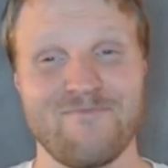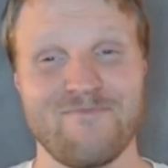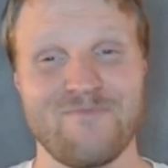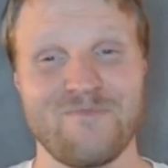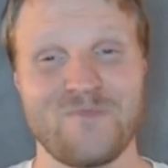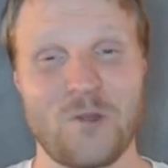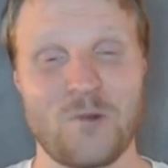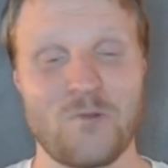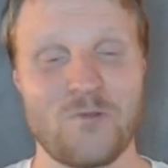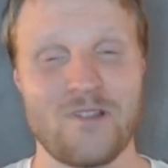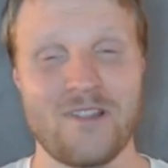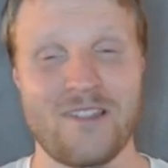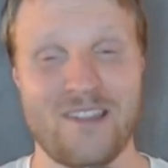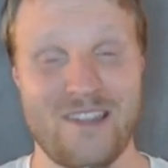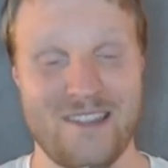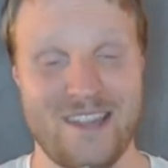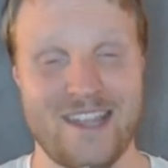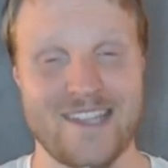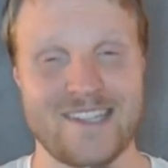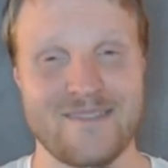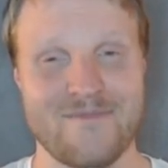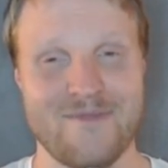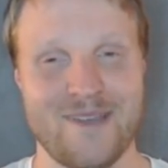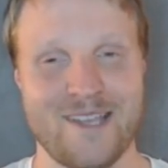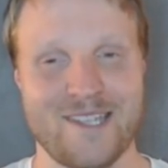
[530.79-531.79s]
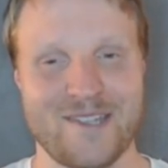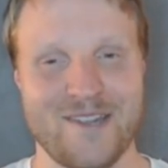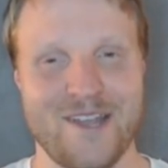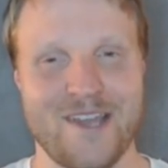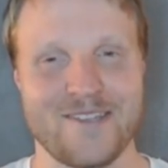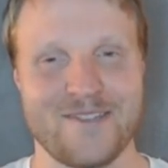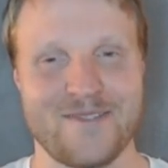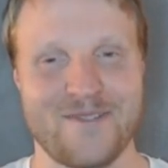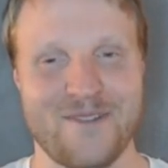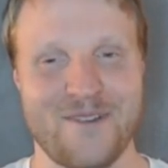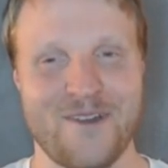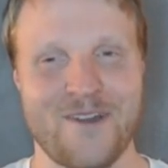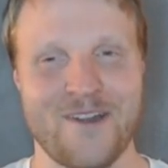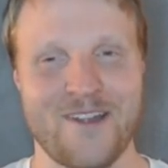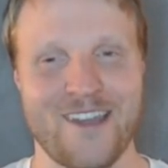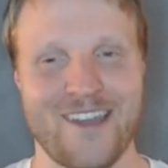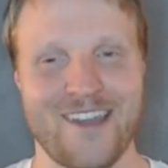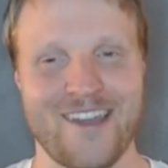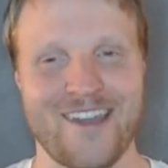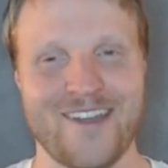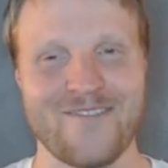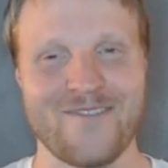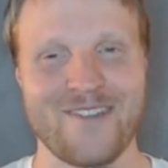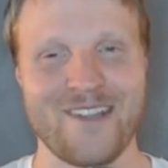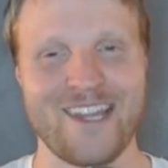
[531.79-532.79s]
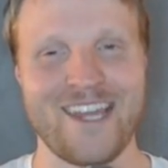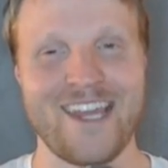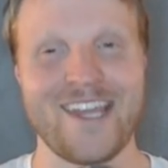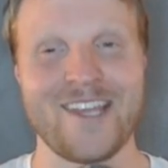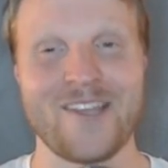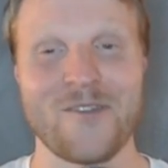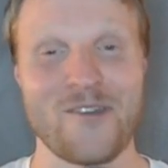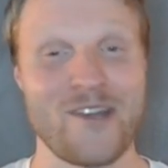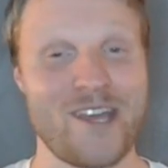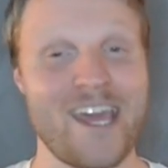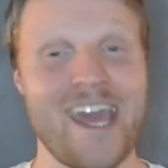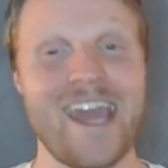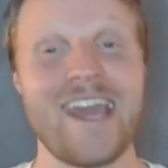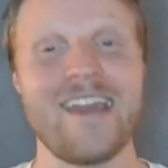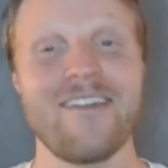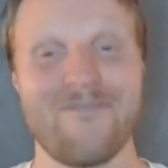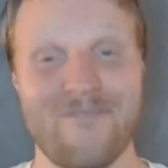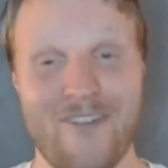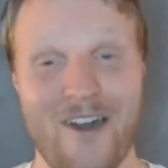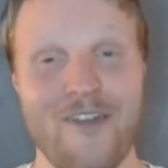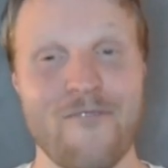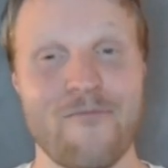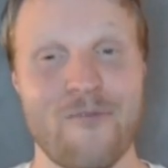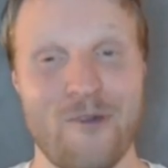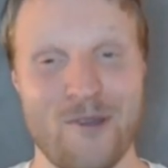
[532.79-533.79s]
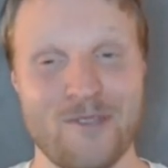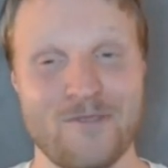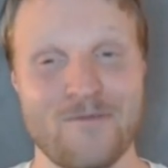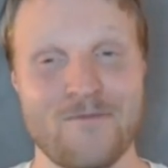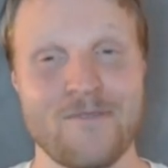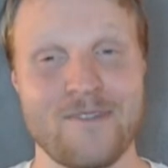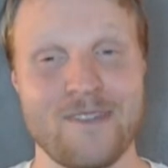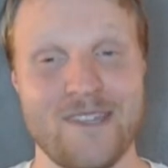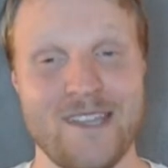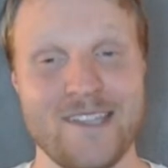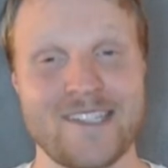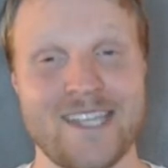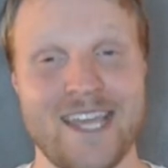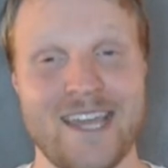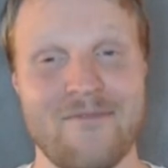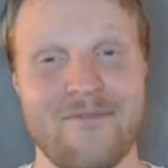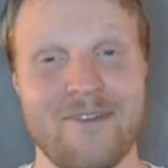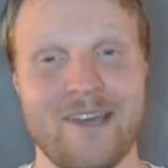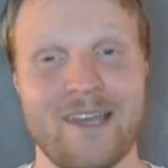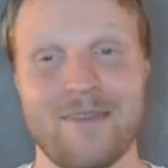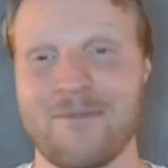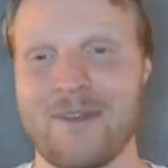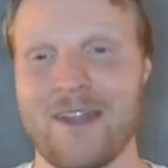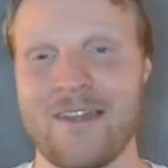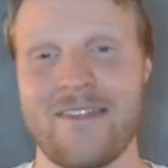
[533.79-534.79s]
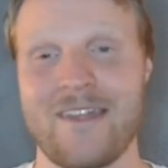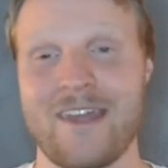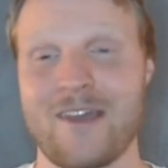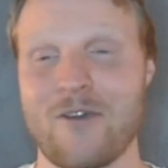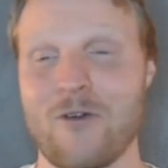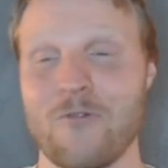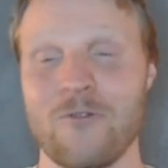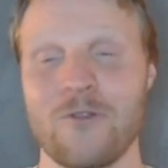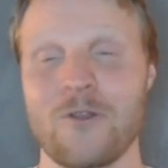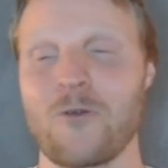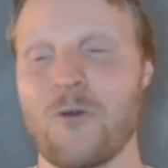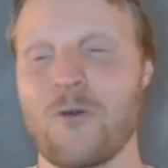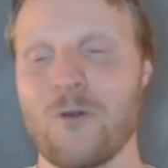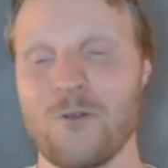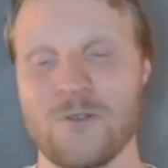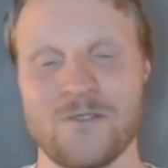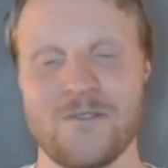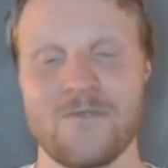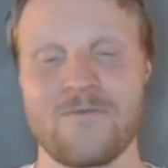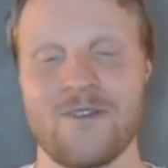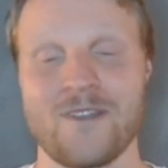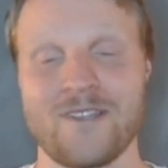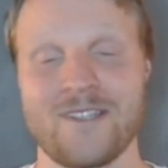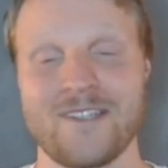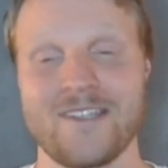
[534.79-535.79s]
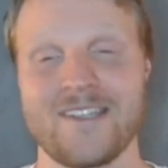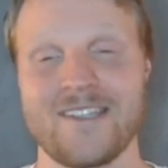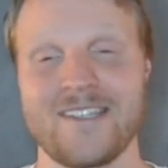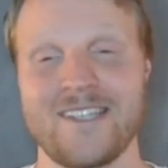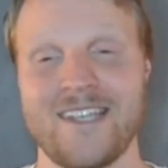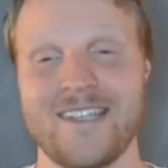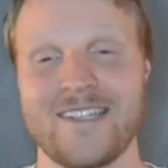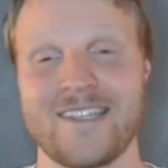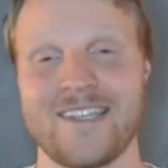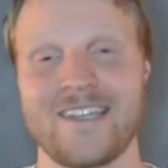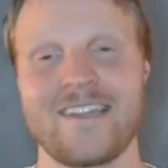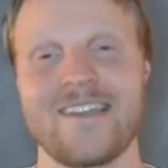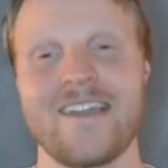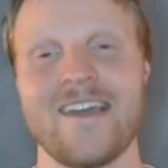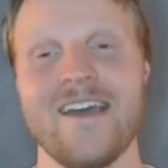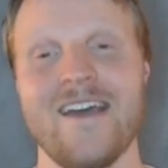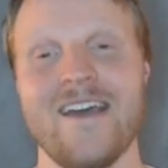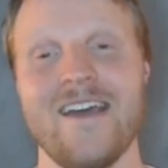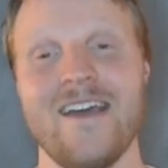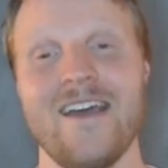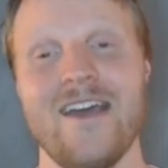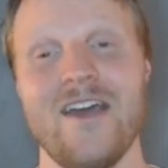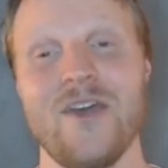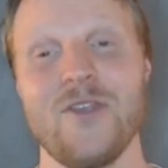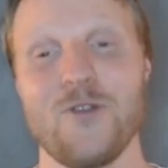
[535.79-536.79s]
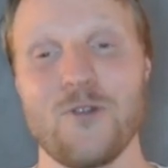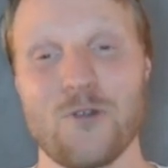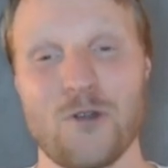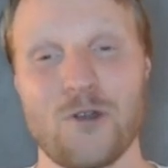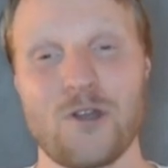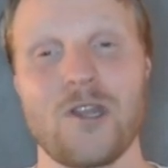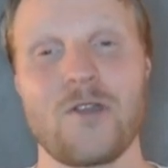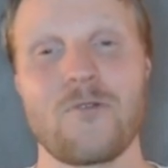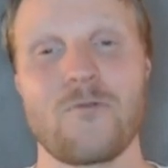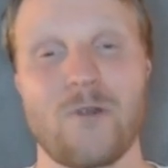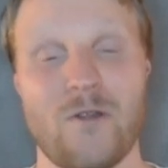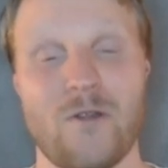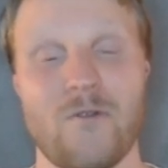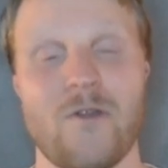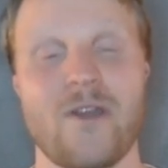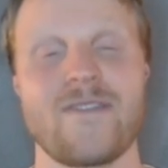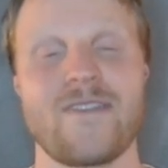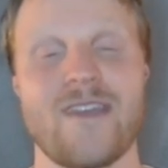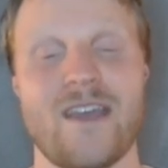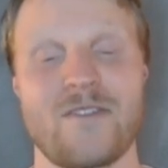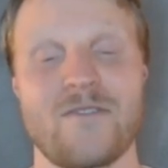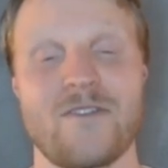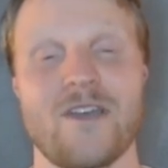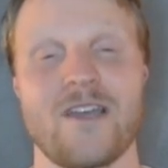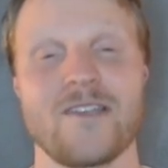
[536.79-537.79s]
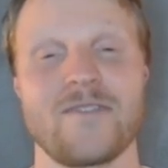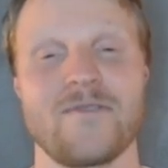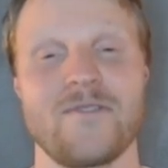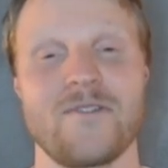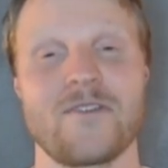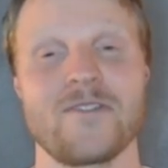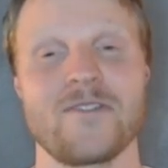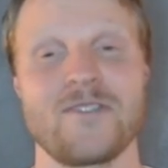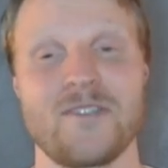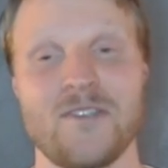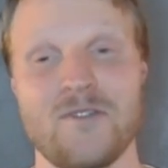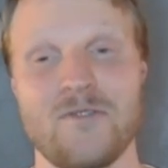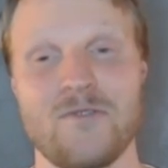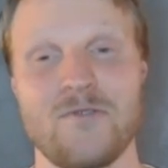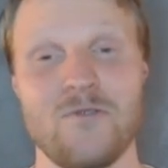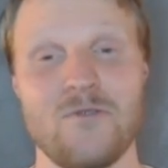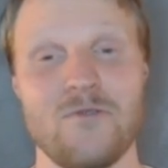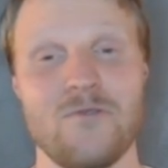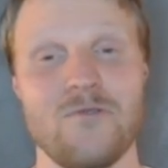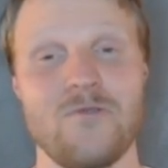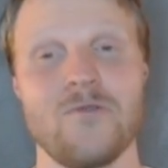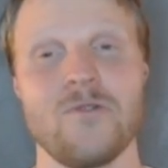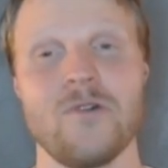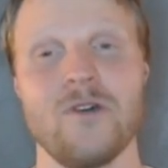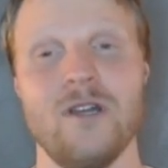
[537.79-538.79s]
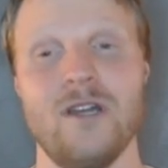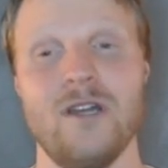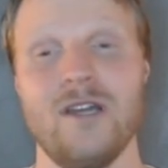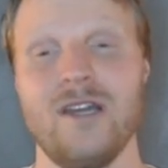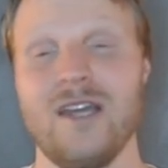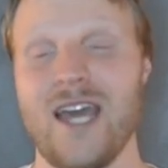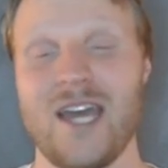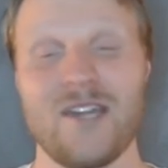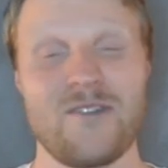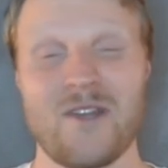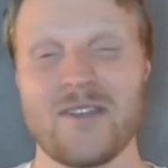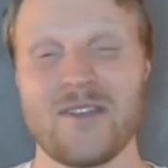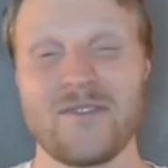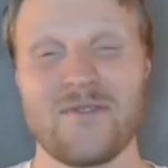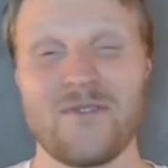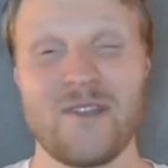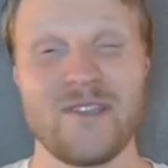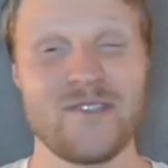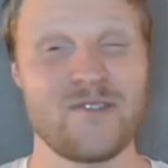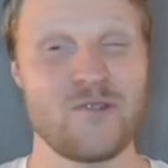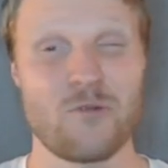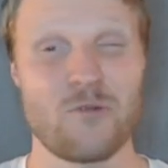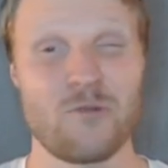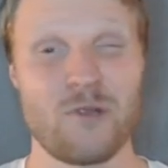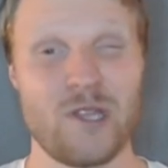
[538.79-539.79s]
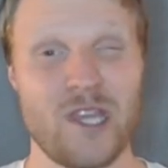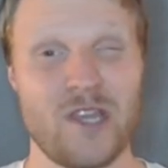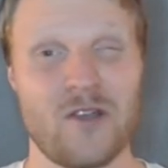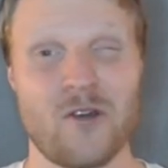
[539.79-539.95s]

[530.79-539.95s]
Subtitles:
Don't really think that's the best transfer, really. You gained 5 points from it this game week, but I think over the course of the rest of the season, you're going to regret that transfer because a transfer is normally